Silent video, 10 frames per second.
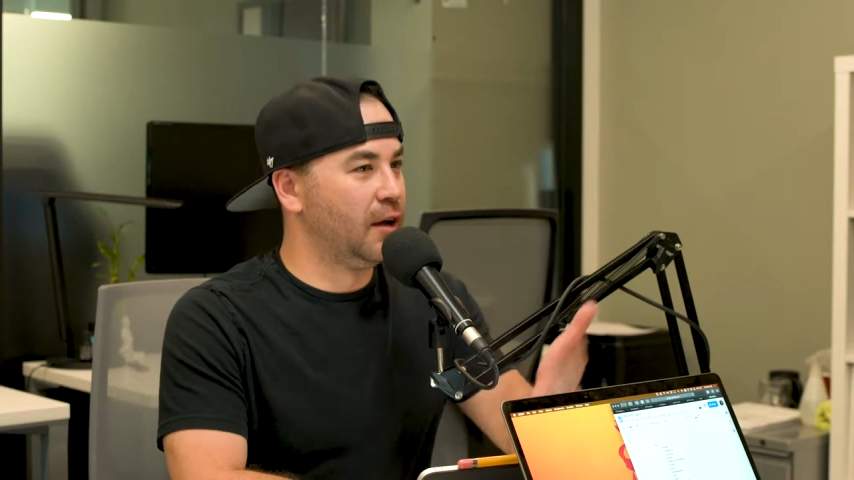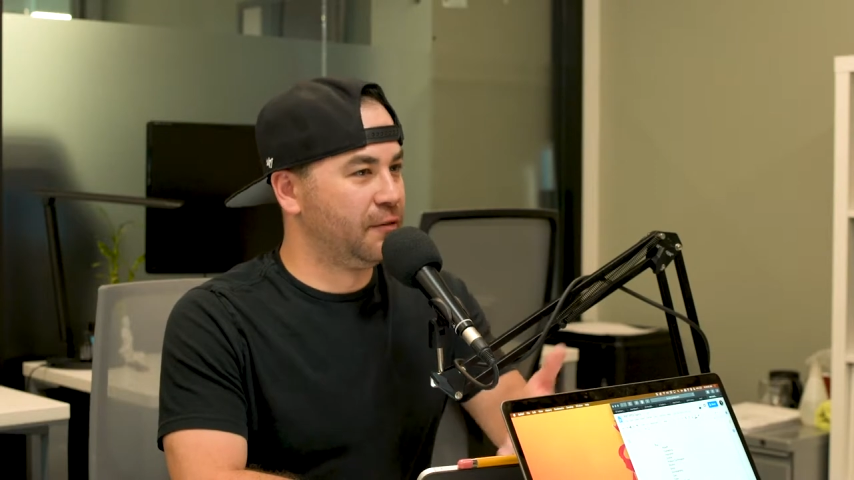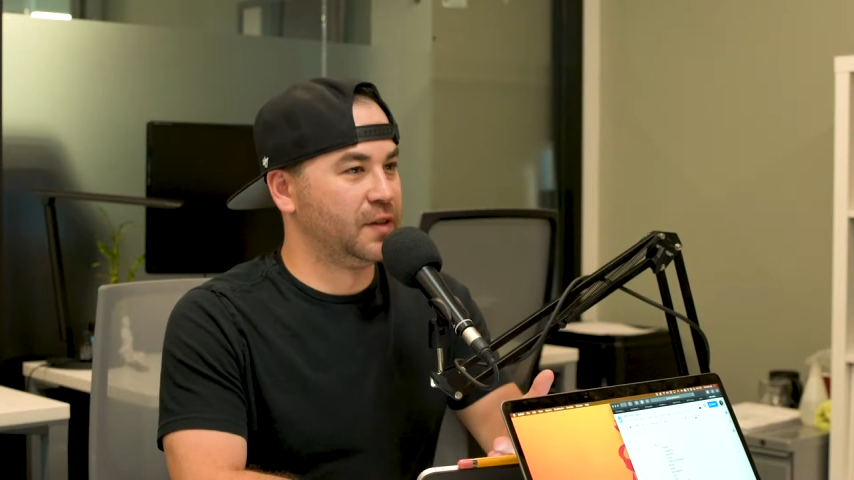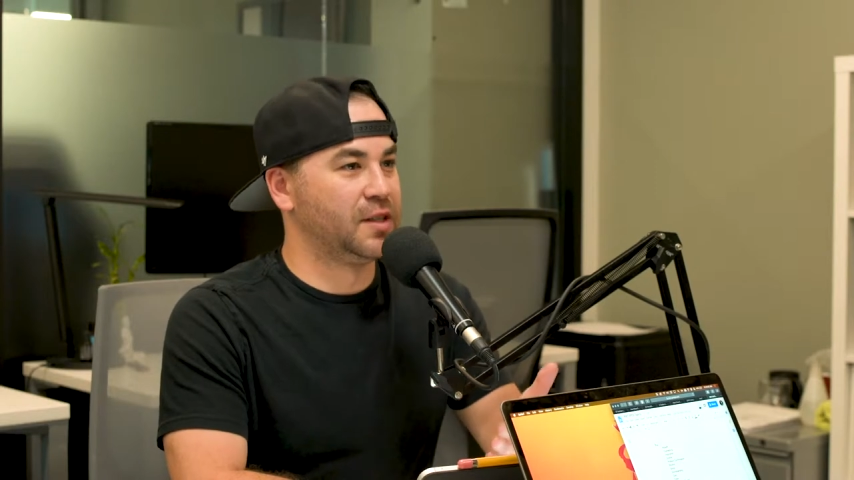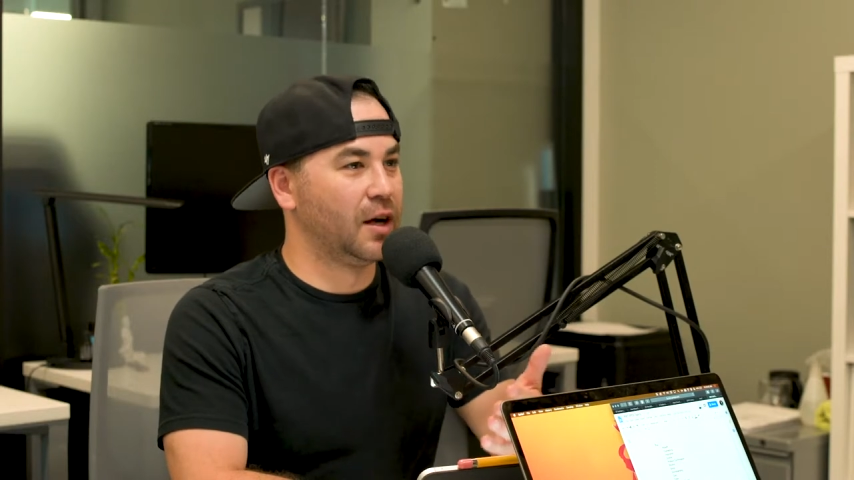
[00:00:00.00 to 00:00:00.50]

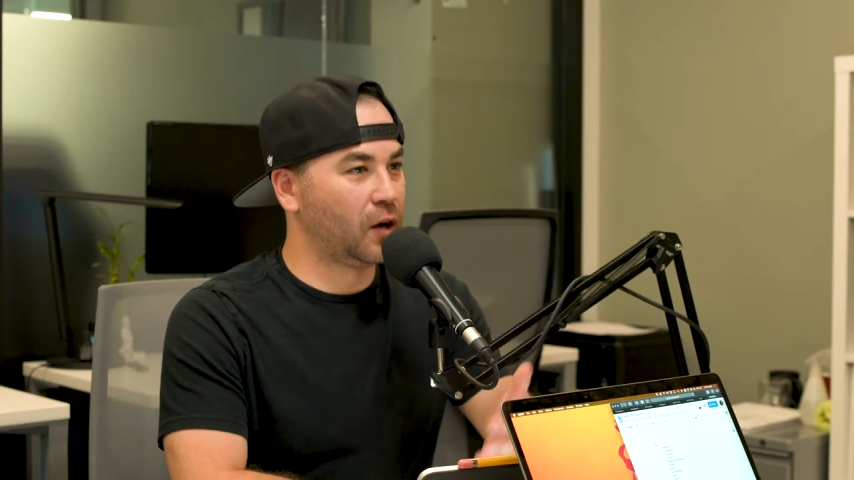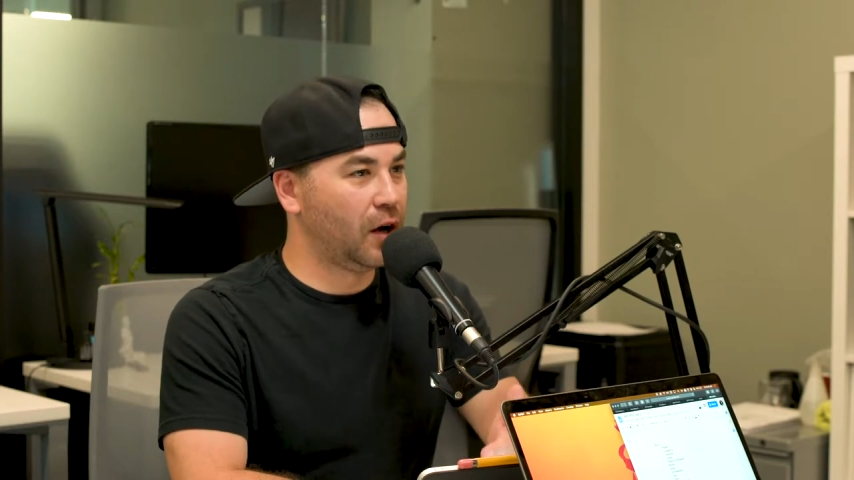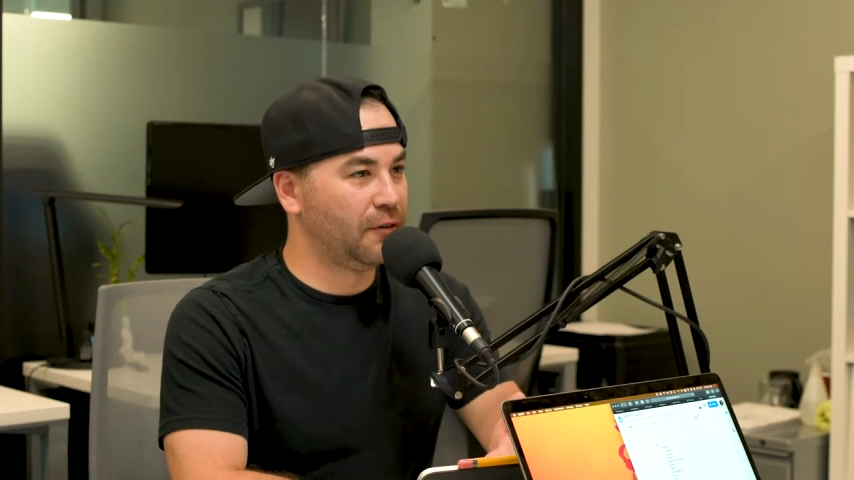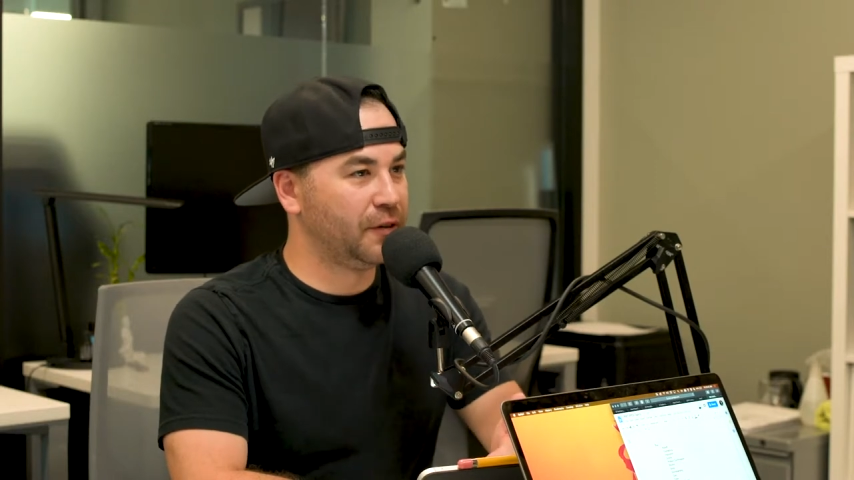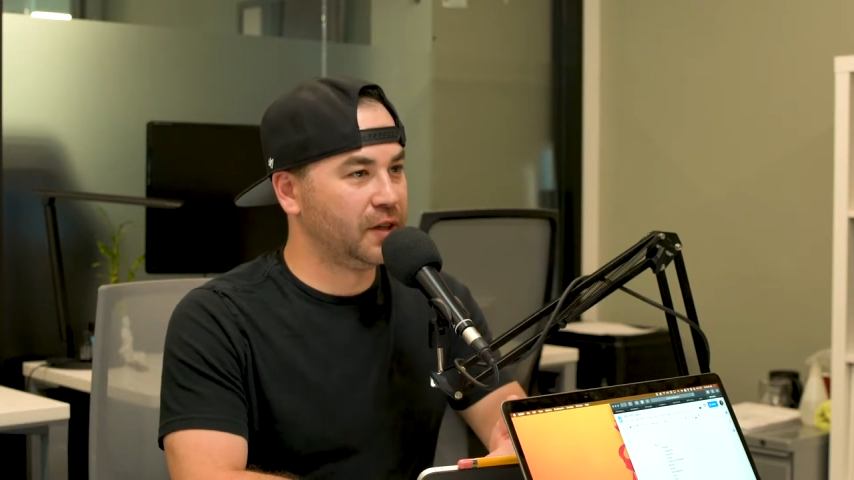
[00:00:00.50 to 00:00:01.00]
if it's their
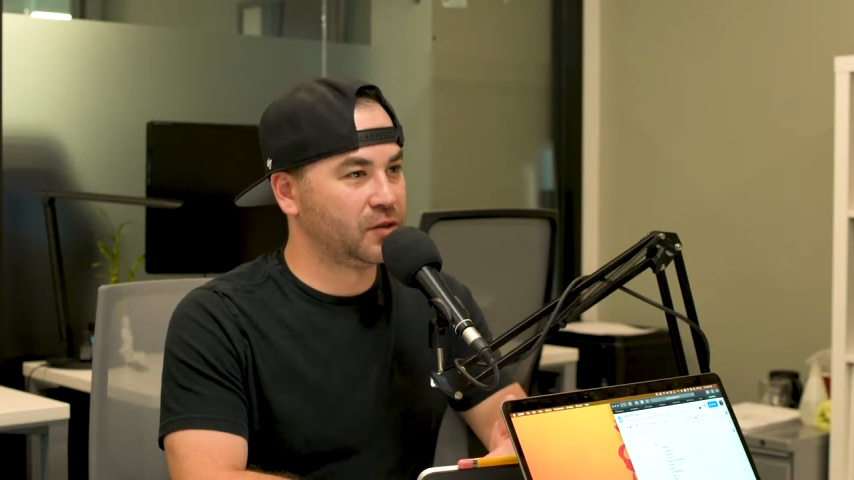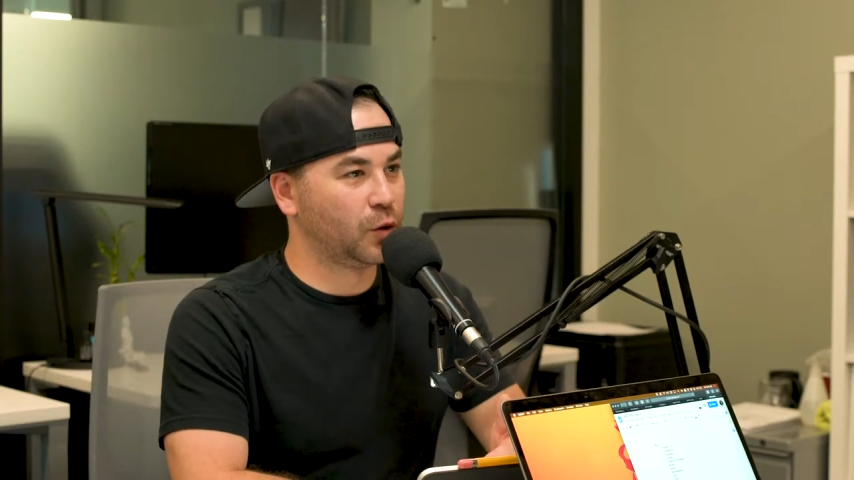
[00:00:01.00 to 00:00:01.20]
office